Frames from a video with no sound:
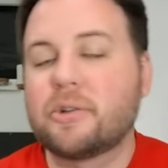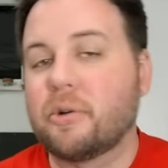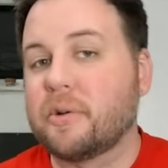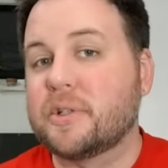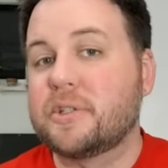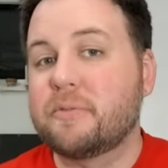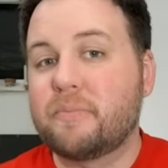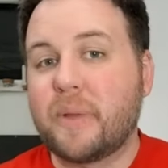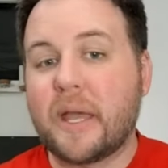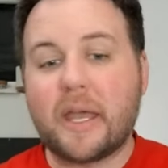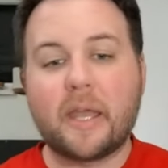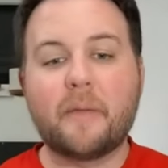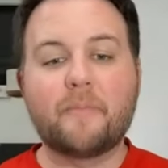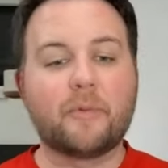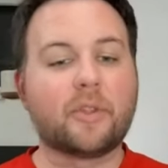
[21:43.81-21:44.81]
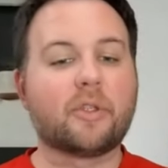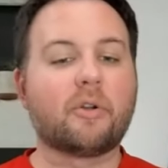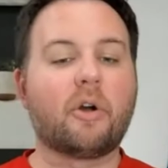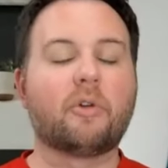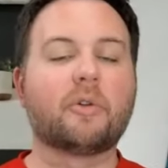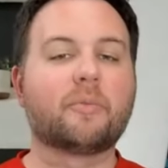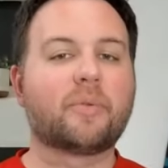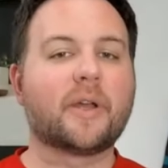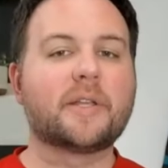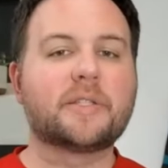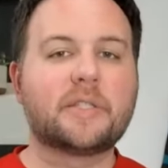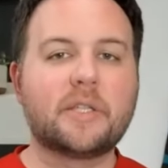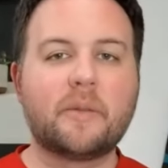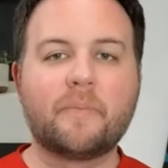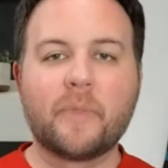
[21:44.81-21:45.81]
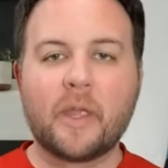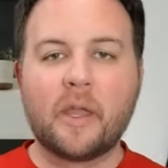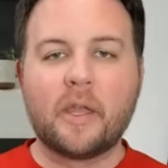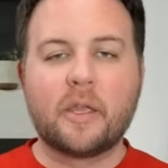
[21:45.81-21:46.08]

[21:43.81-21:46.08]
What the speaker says: going to pay with their all-in pricing.